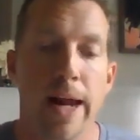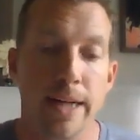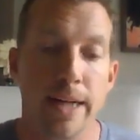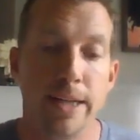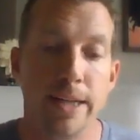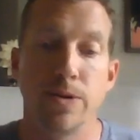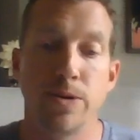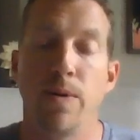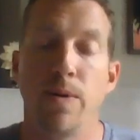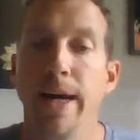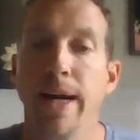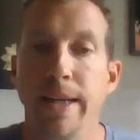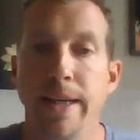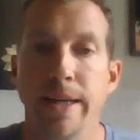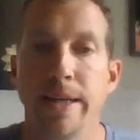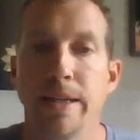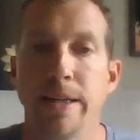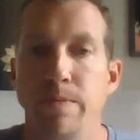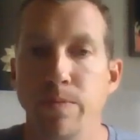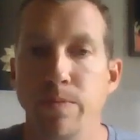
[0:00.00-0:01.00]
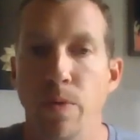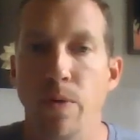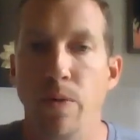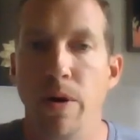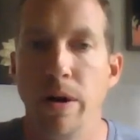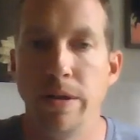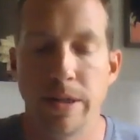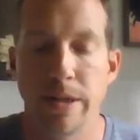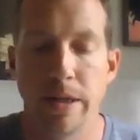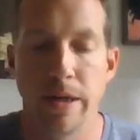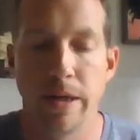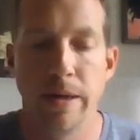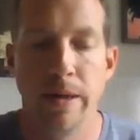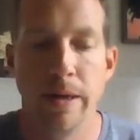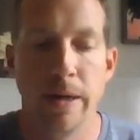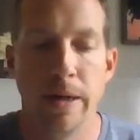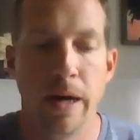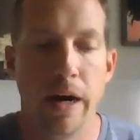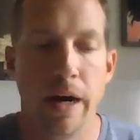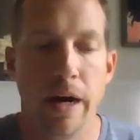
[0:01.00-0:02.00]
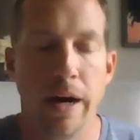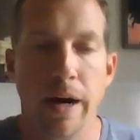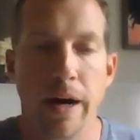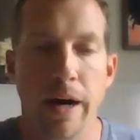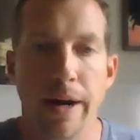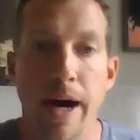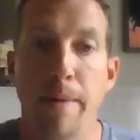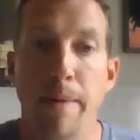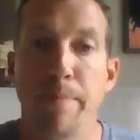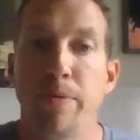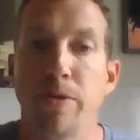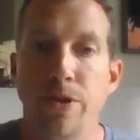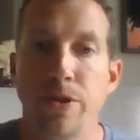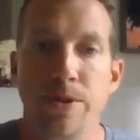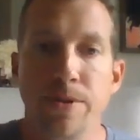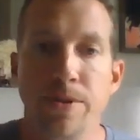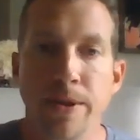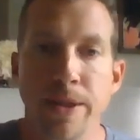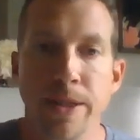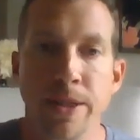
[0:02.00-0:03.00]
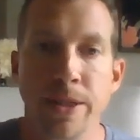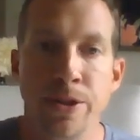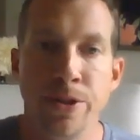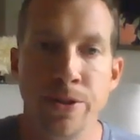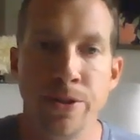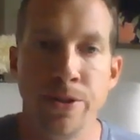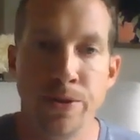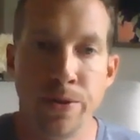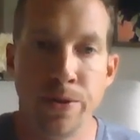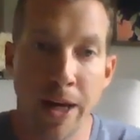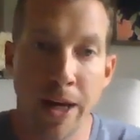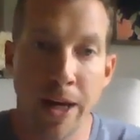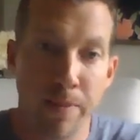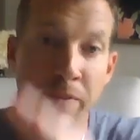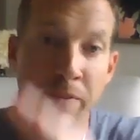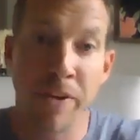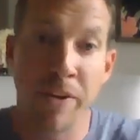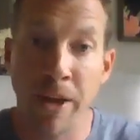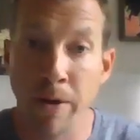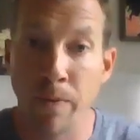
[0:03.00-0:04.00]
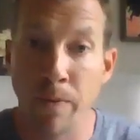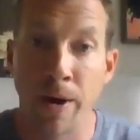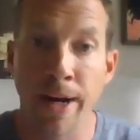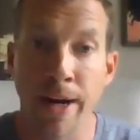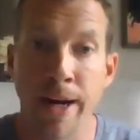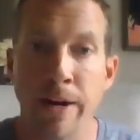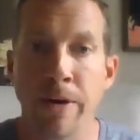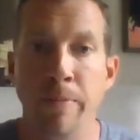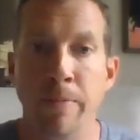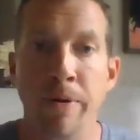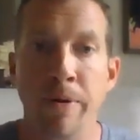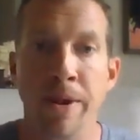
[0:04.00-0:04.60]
And so I did this more as an opportunity to keep everything in one area,